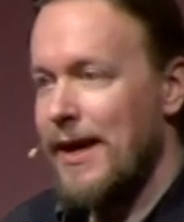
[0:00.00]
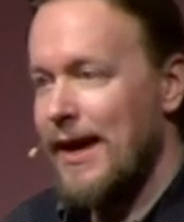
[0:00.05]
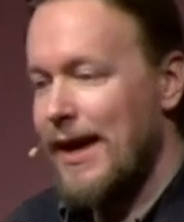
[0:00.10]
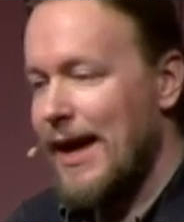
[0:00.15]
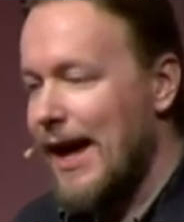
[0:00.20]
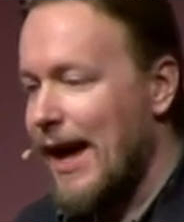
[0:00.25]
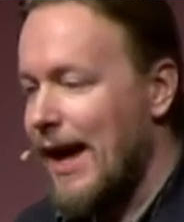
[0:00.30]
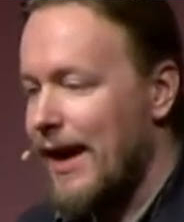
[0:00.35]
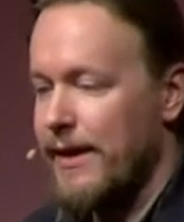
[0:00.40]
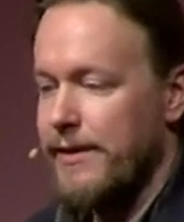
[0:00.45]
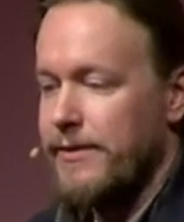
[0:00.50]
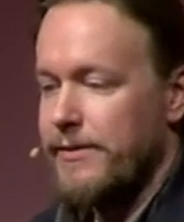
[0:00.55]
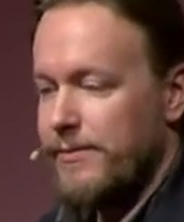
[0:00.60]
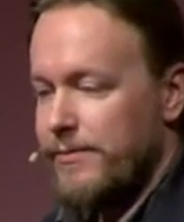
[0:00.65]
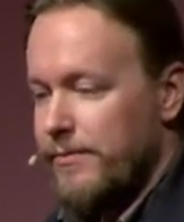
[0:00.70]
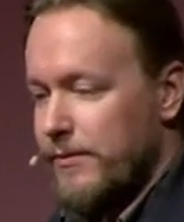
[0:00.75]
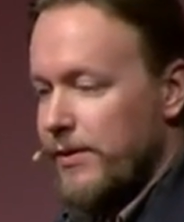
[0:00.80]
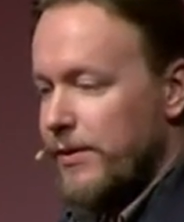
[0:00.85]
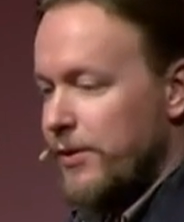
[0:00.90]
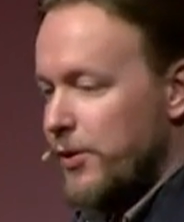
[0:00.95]
And
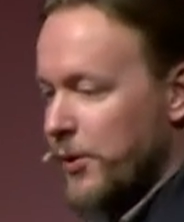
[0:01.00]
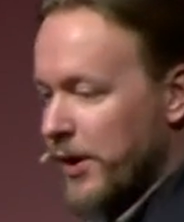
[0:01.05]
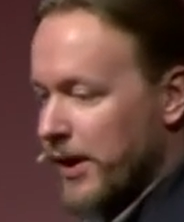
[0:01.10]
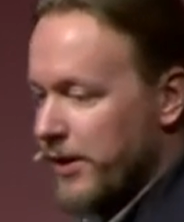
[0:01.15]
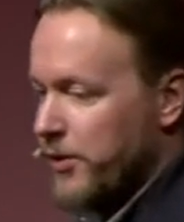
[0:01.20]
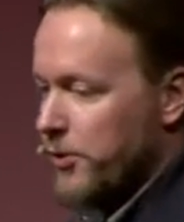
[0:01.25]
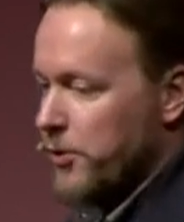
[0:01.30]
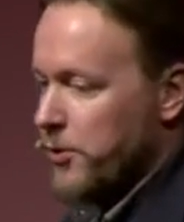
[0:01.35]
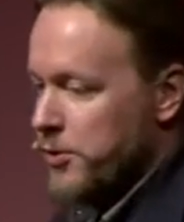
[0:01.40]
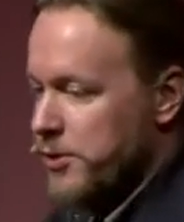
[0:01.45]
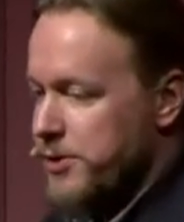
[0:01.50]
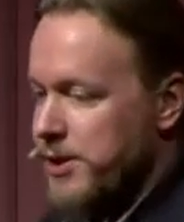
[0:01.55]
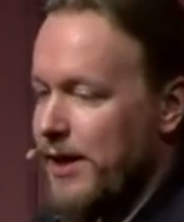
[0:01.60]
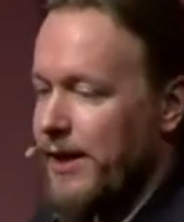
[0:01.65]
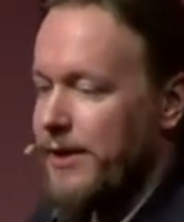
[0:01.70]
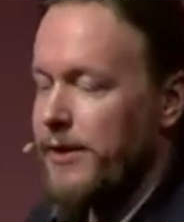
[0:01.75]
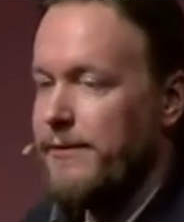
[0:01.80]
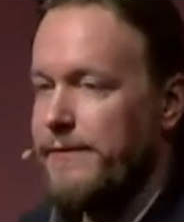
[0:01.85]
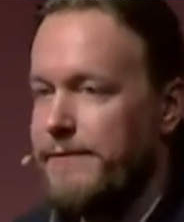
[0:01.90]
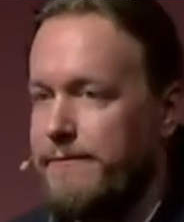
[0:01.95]
you can use
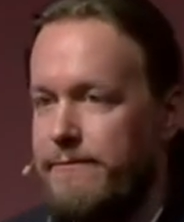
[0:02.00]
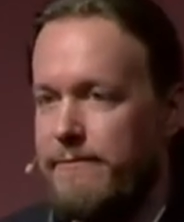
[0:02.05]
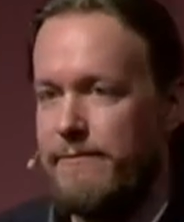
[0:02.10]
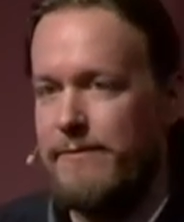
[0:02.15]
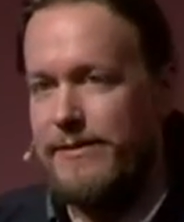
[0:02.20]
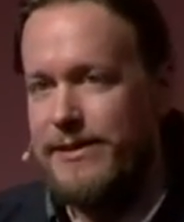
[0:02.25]
kind of